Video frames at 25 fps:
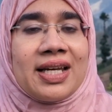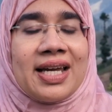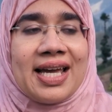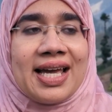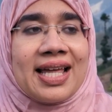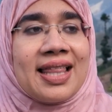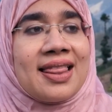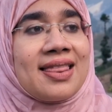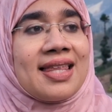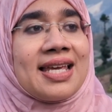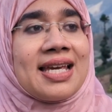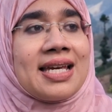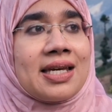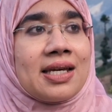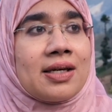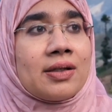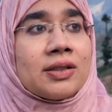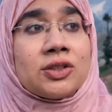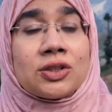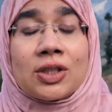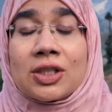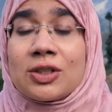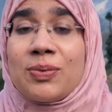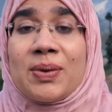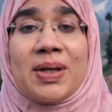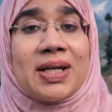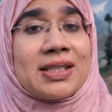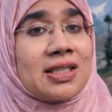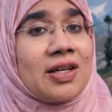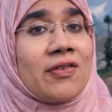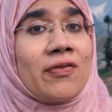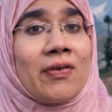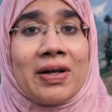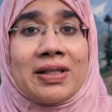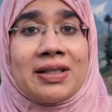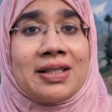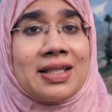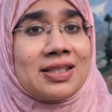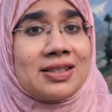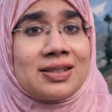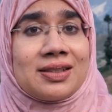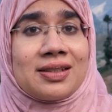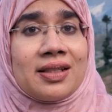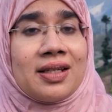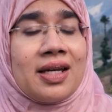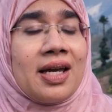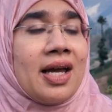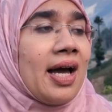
and thinking, just because I've read this,